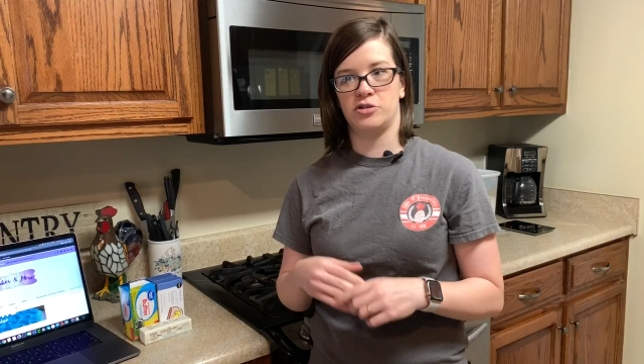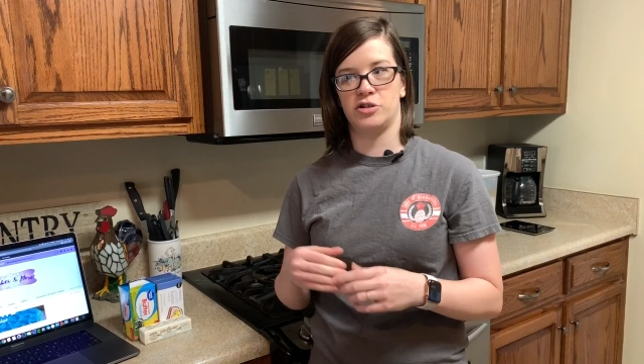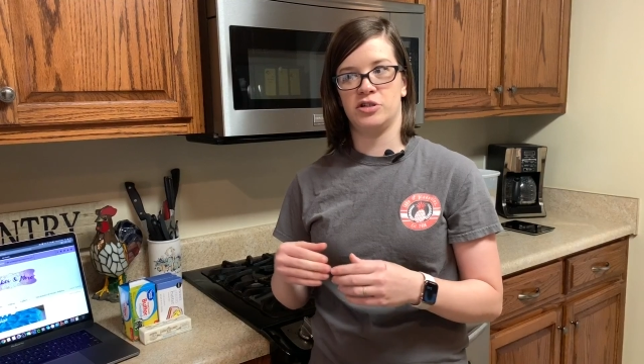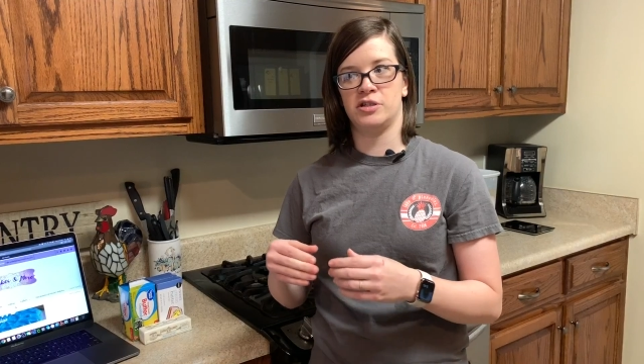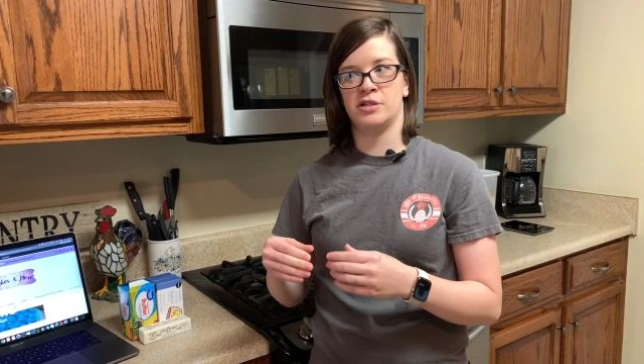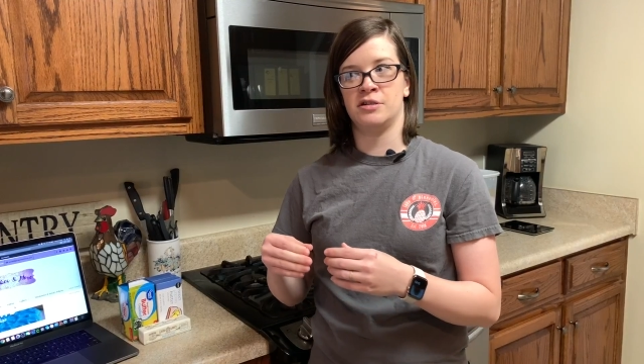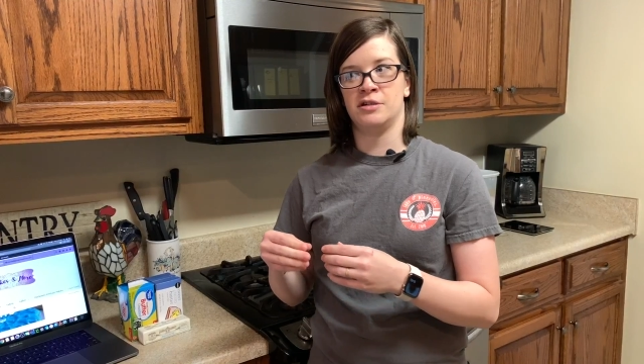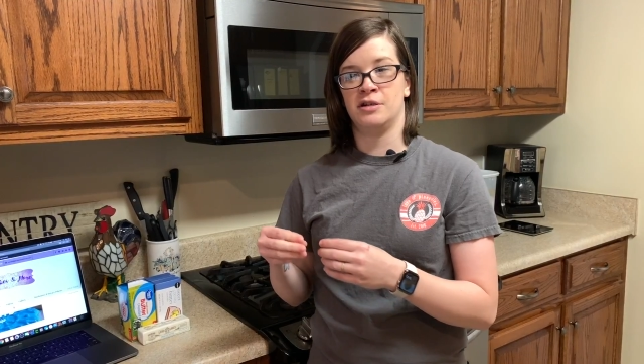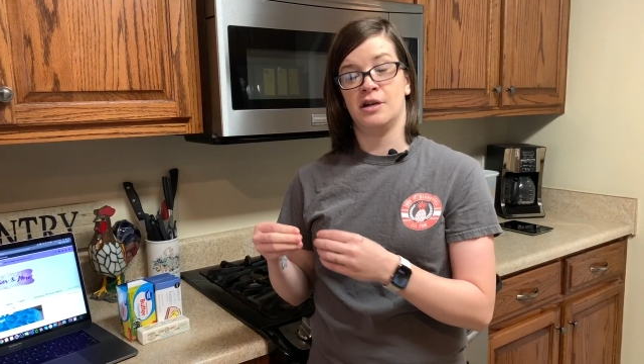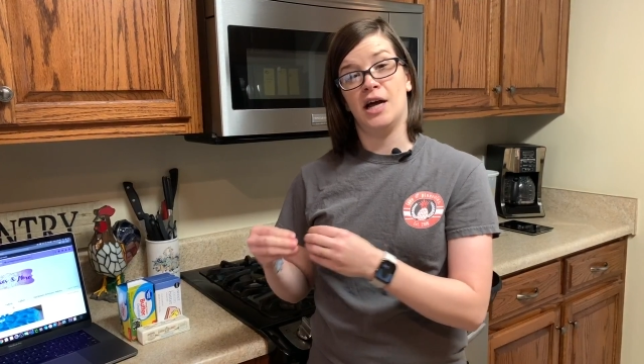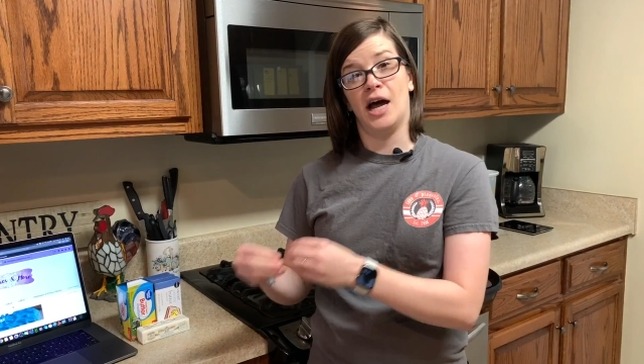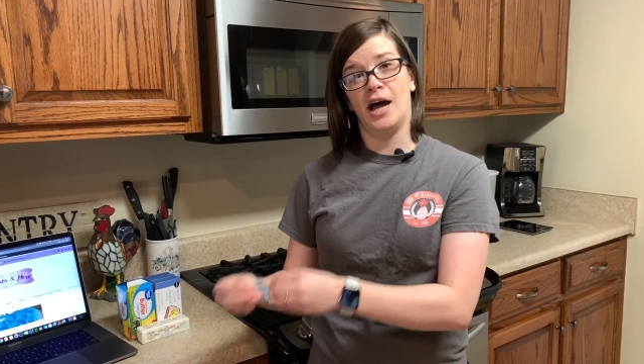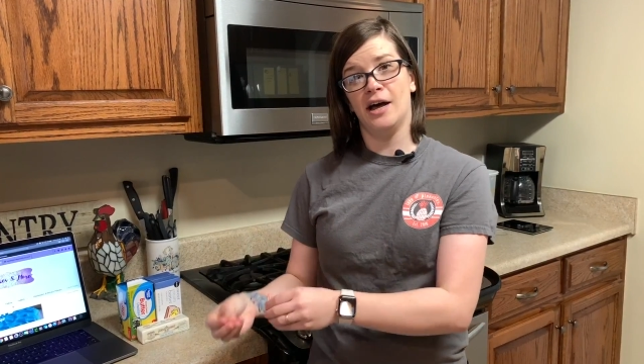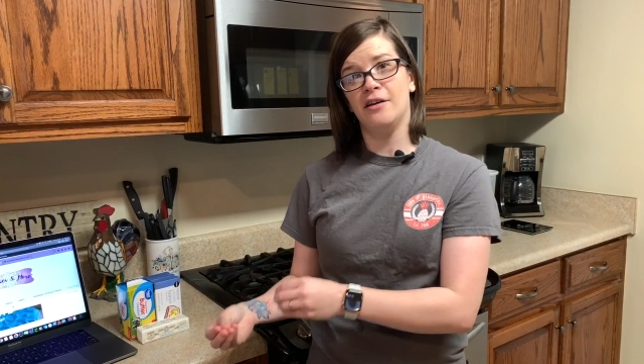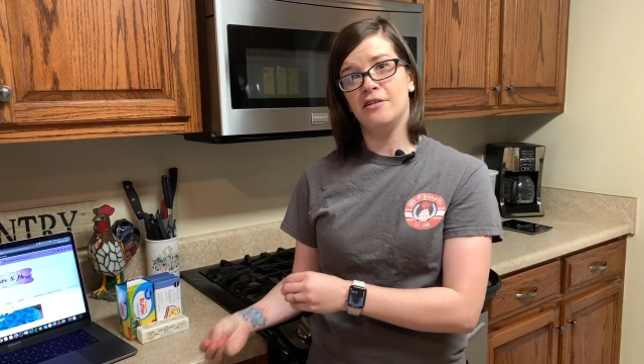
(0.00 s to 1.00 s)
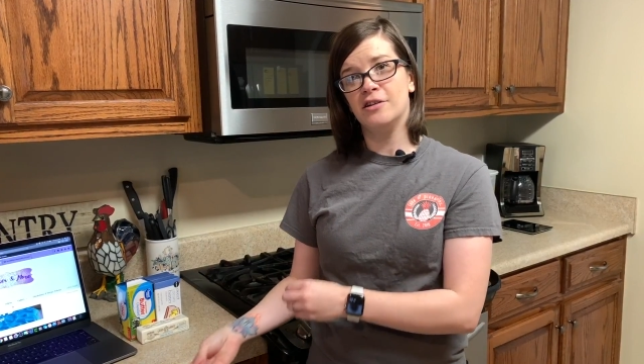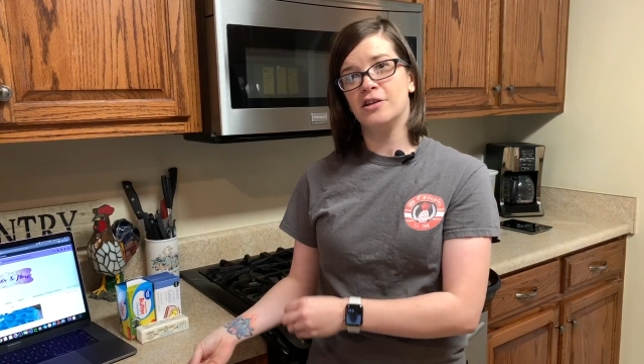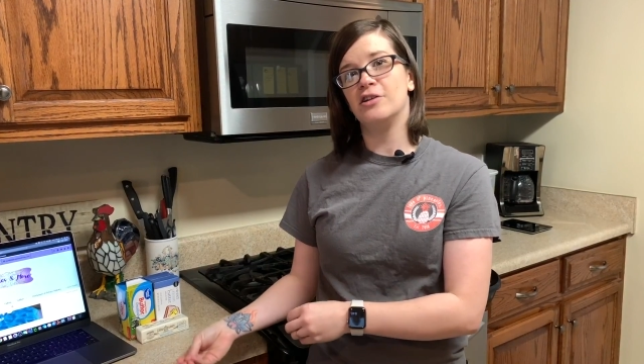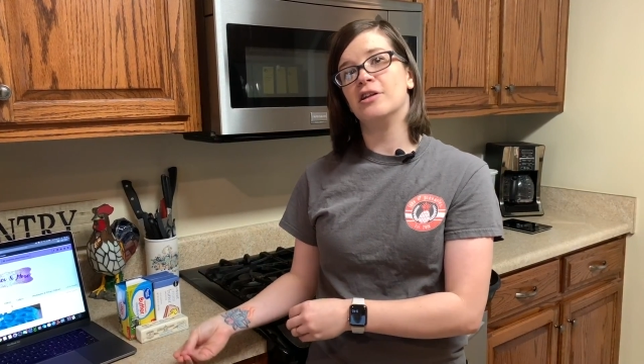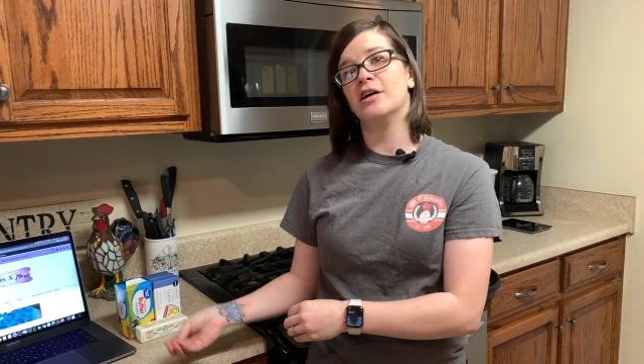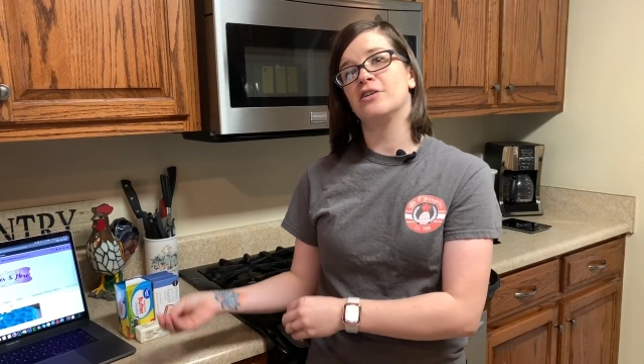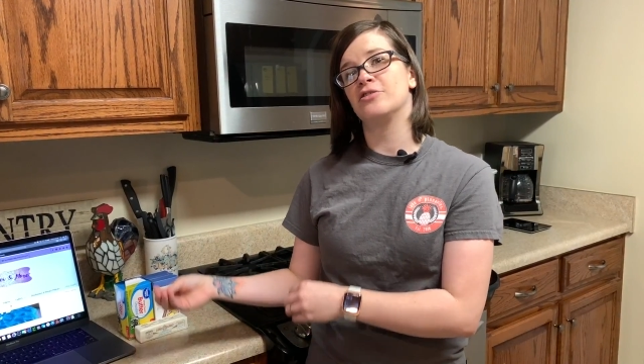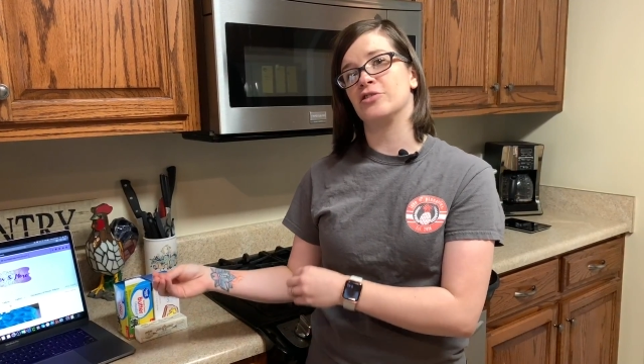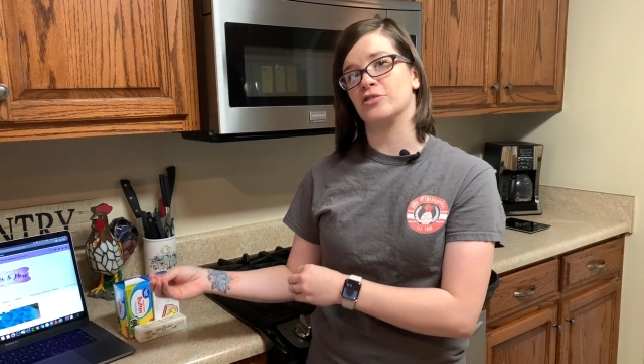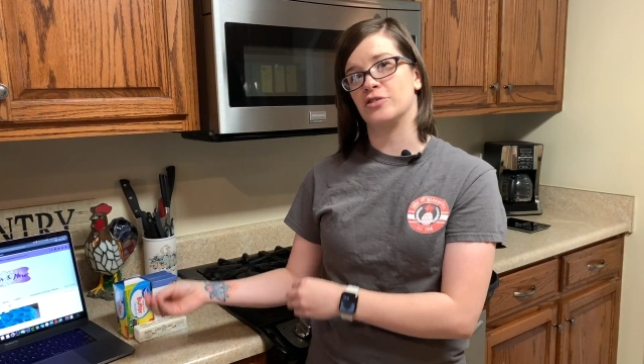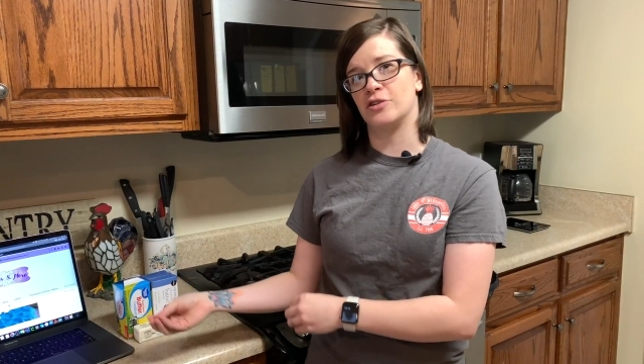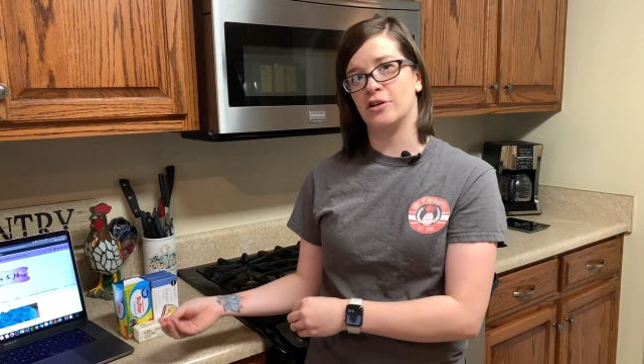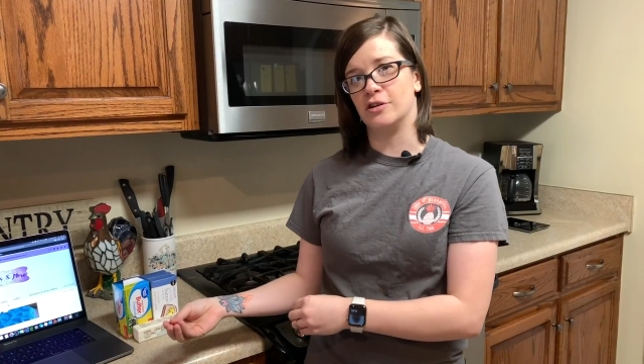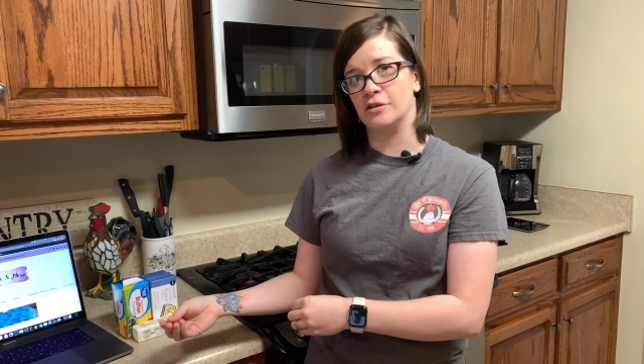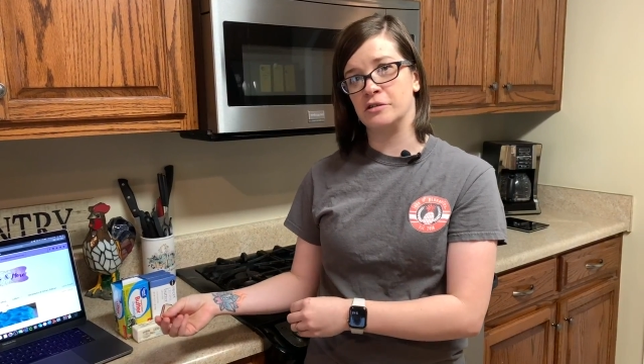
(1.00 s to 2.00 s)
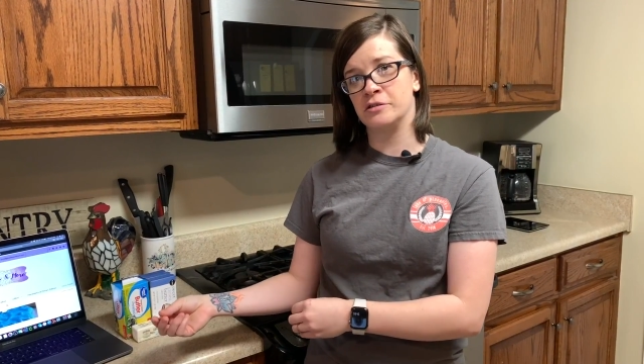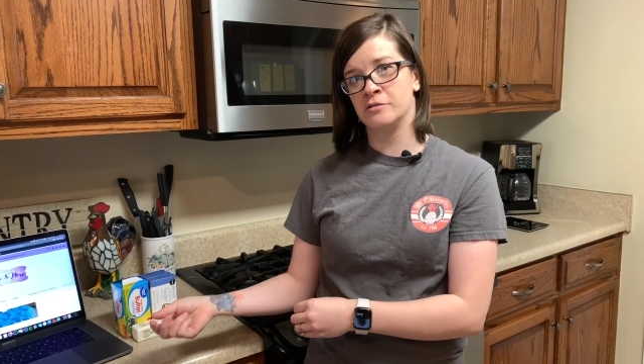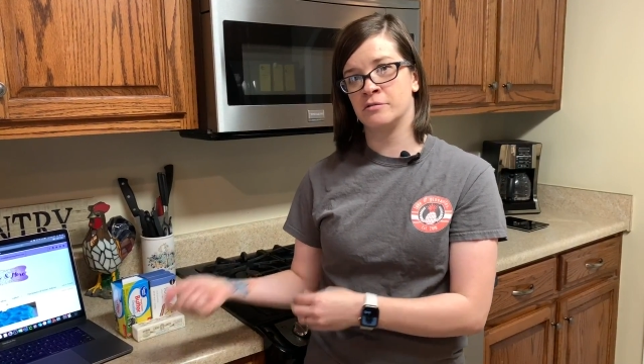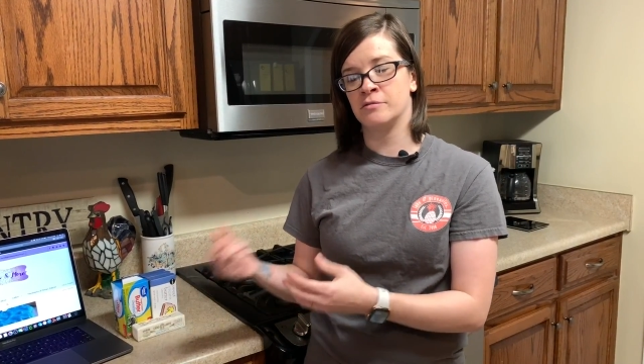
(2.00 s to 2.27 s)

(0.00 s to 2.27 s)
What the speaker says: just add a little extra salt.